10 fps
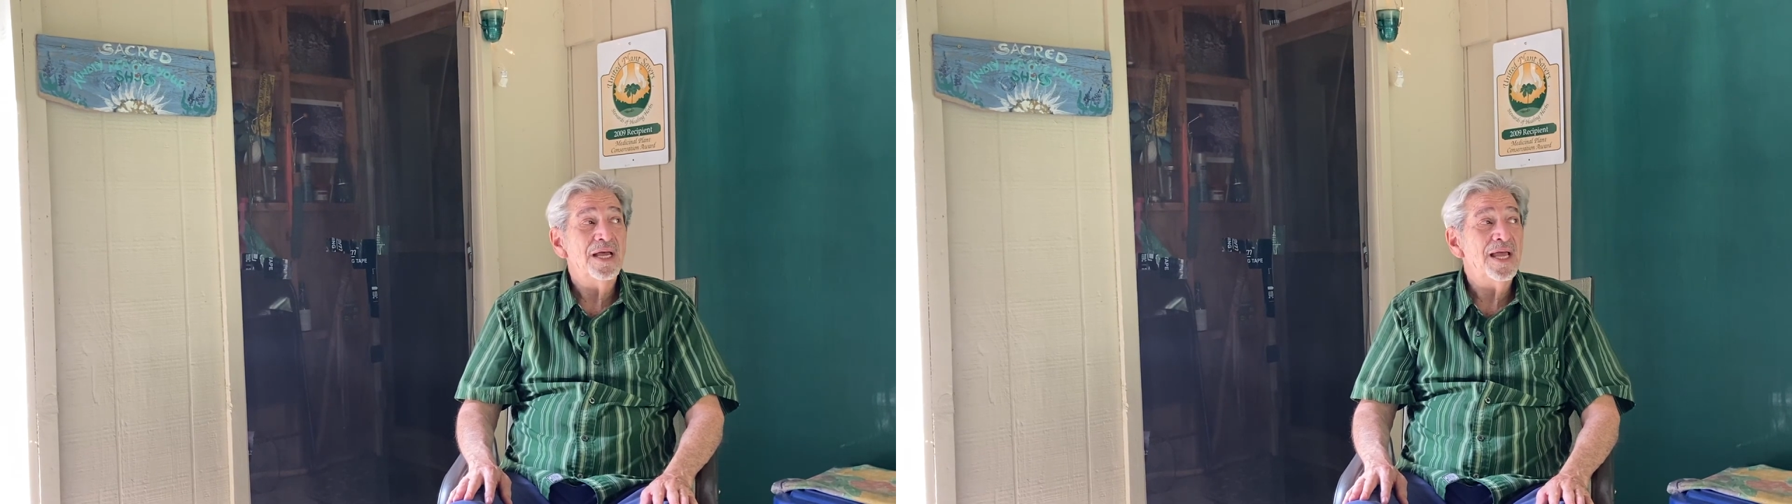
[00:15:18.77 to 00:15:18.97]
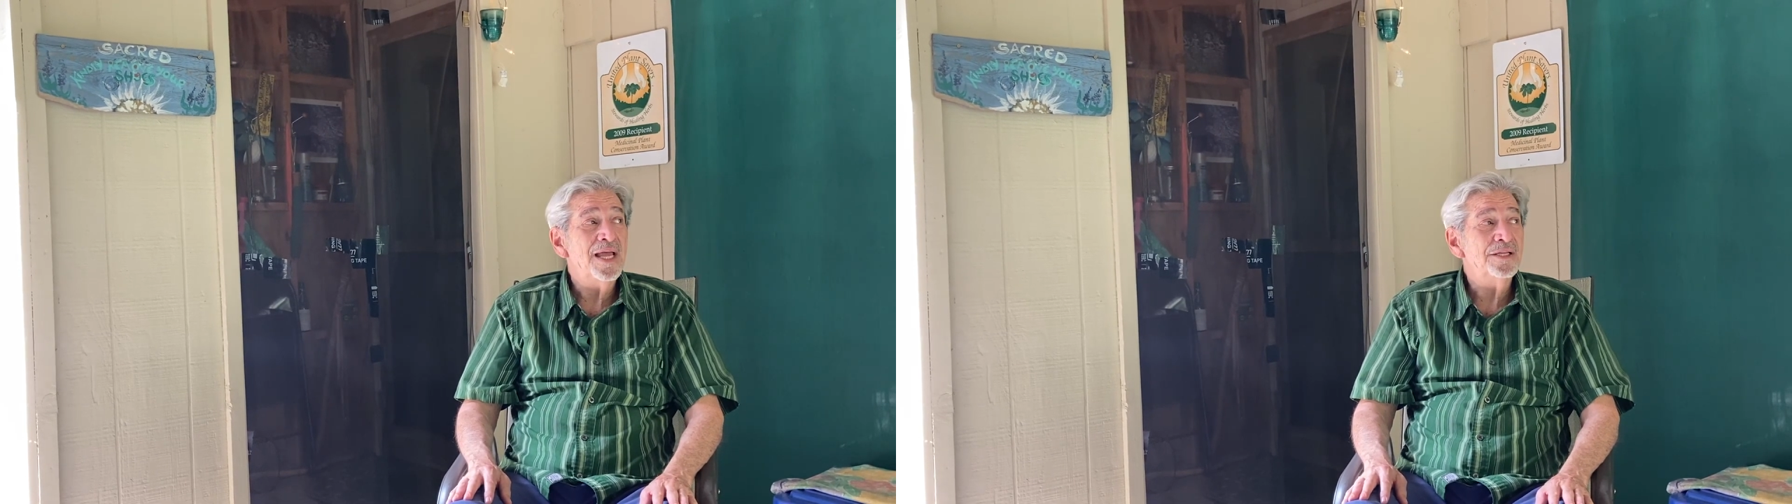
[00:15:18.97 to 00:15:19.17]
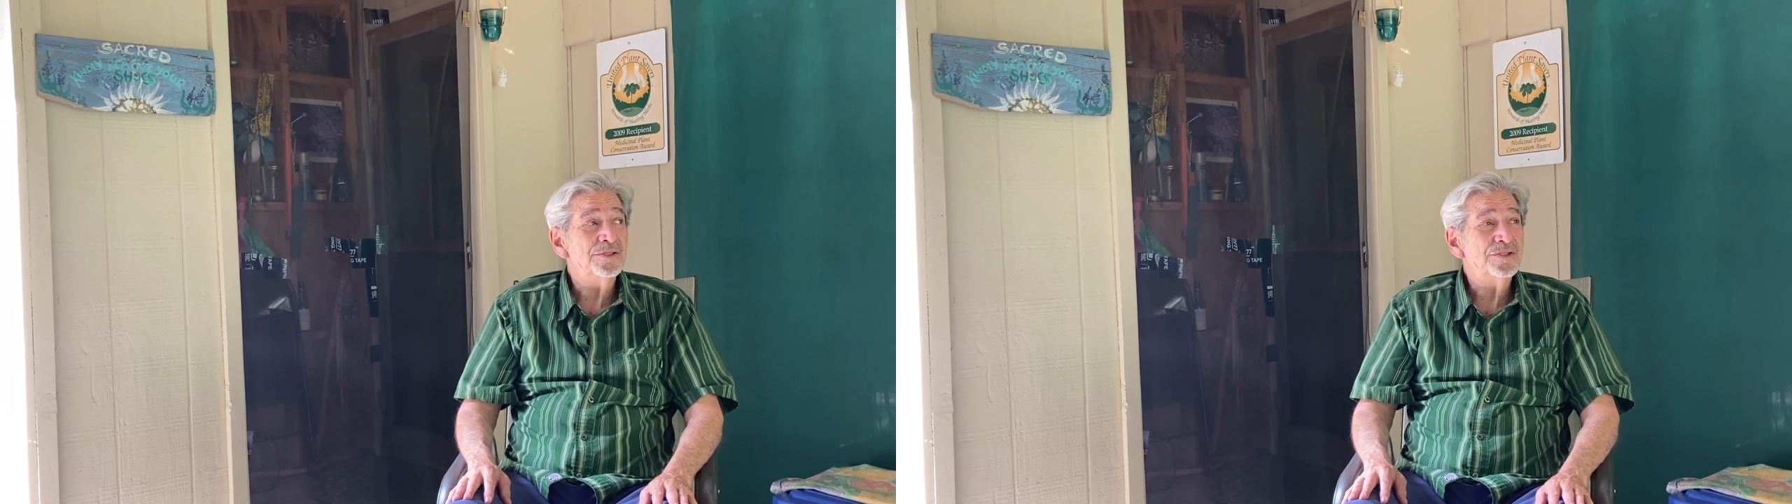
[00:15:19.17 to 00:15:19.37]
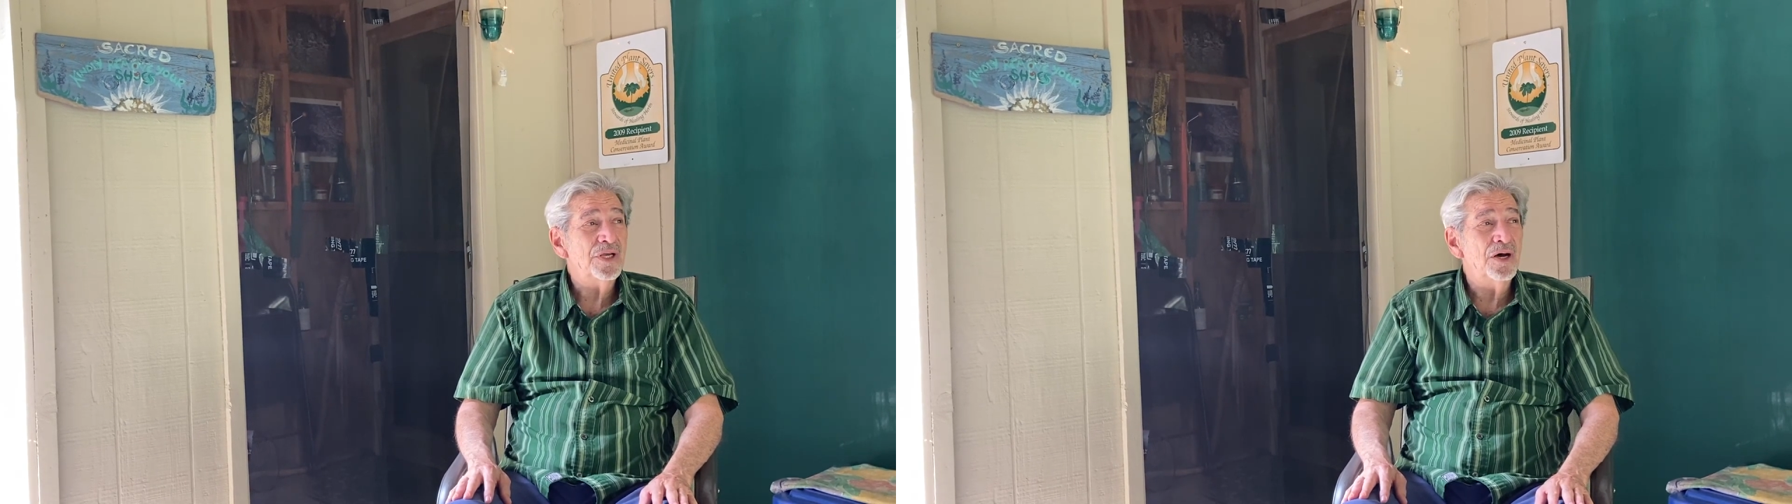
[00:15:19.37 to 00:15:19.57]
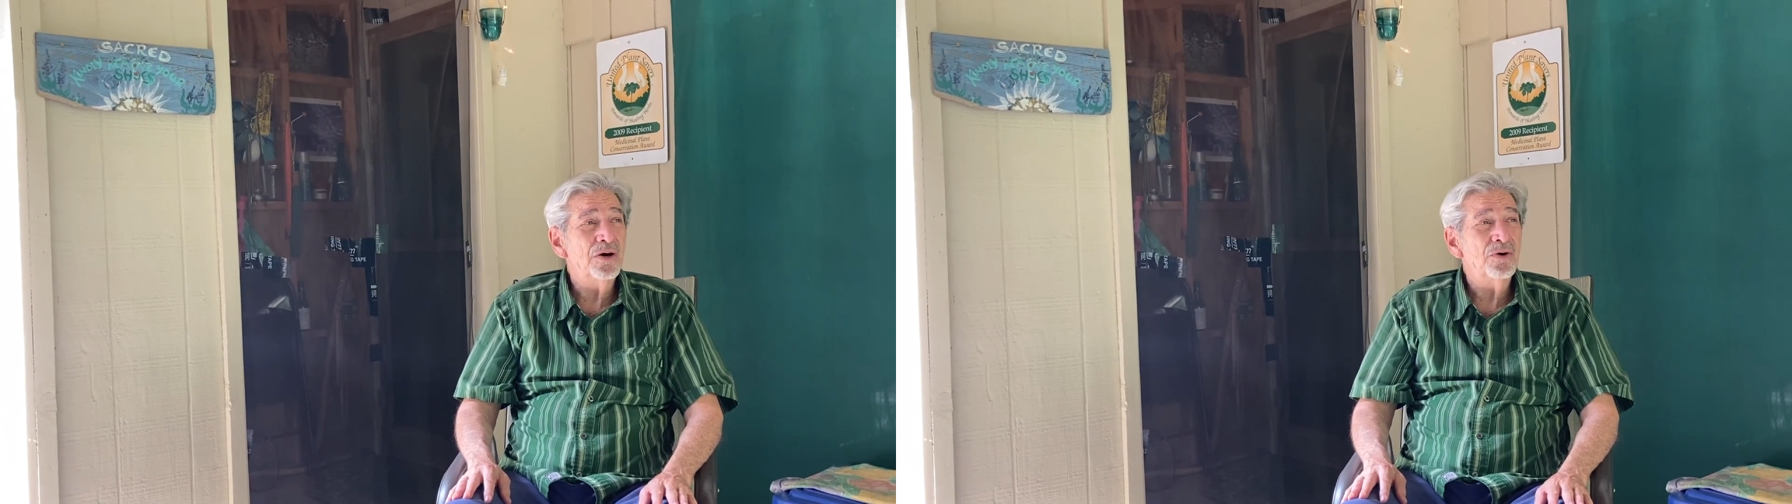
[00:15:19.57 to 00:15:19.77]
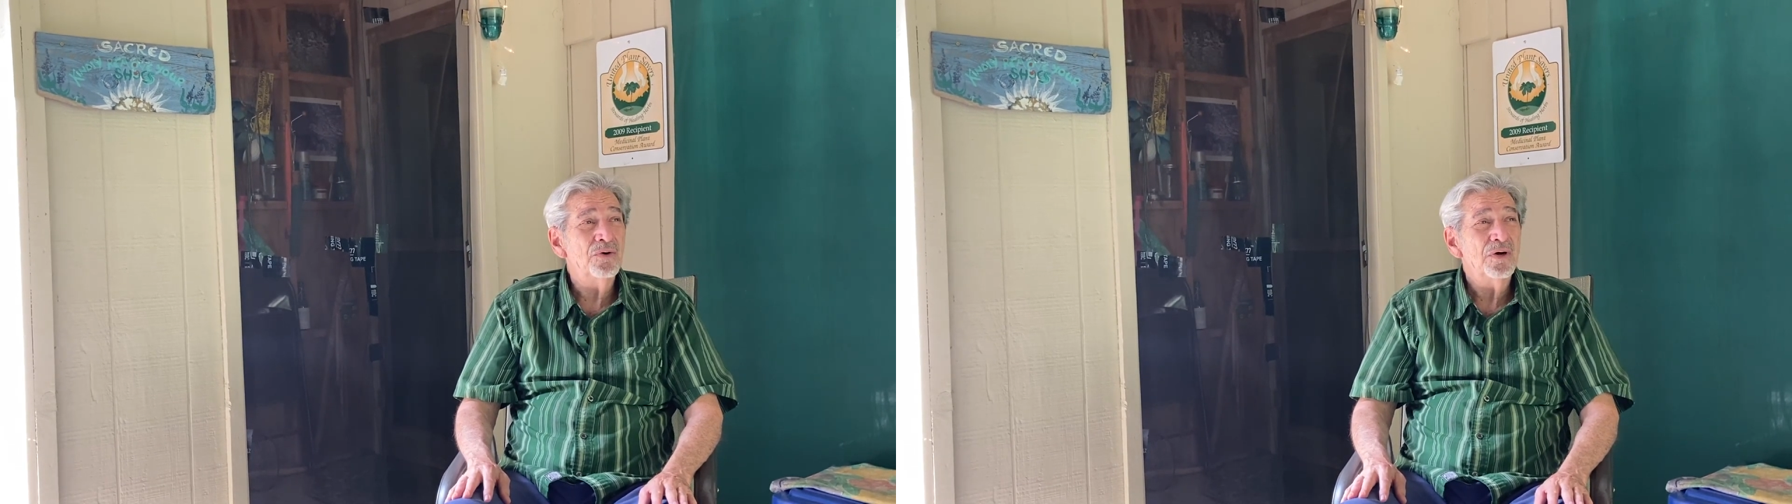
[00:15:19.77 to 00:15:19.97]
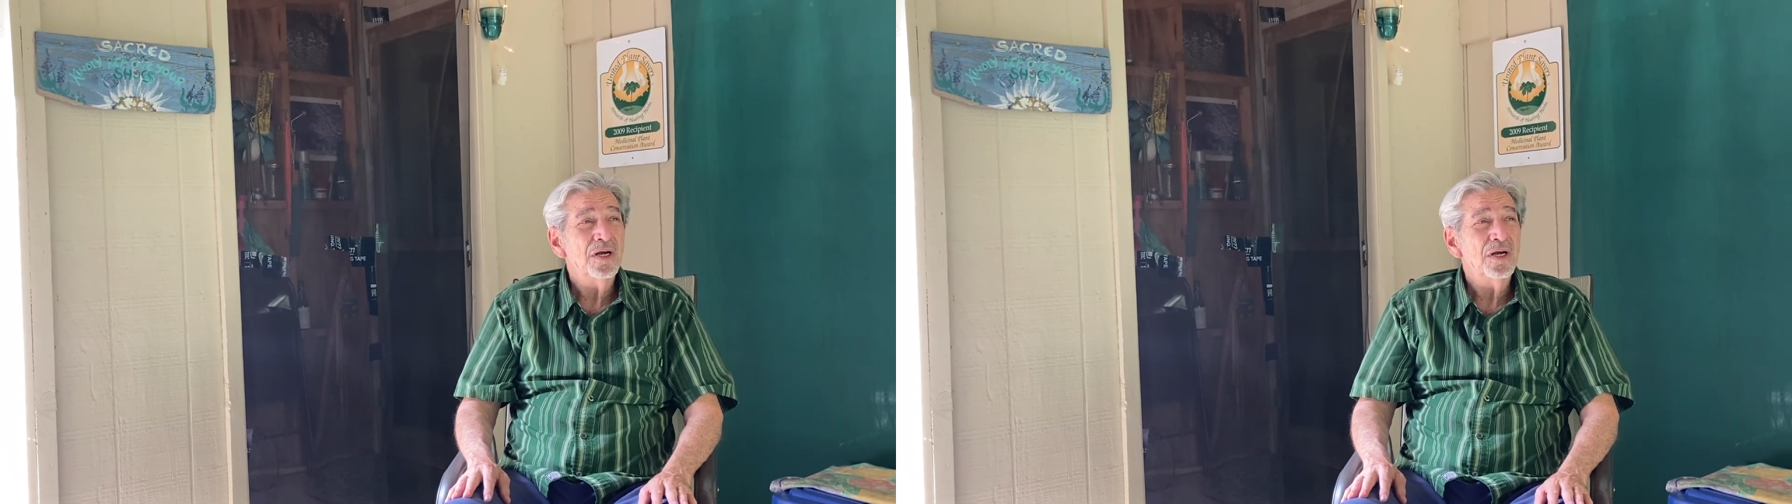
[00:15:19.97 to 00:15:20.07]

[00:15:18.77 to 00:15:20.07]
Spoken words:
And so